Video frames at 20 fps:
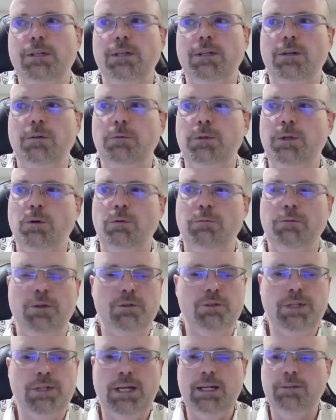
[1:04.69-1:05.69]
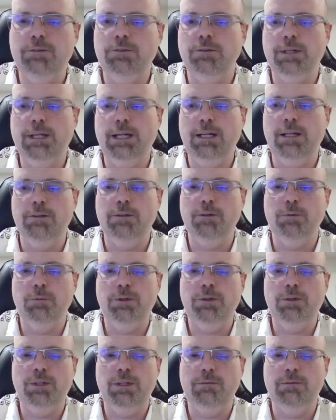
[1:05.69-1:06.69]
Uh, we go over your tasks, your calendar.
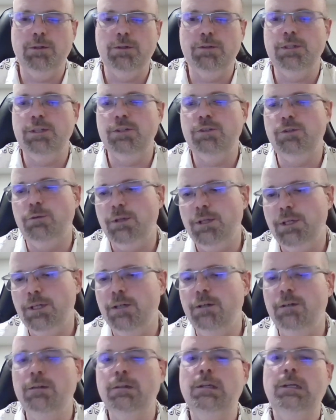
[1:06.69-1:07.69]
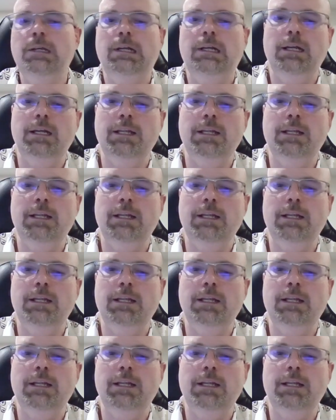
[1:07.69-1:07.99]
We see if there's an issue there,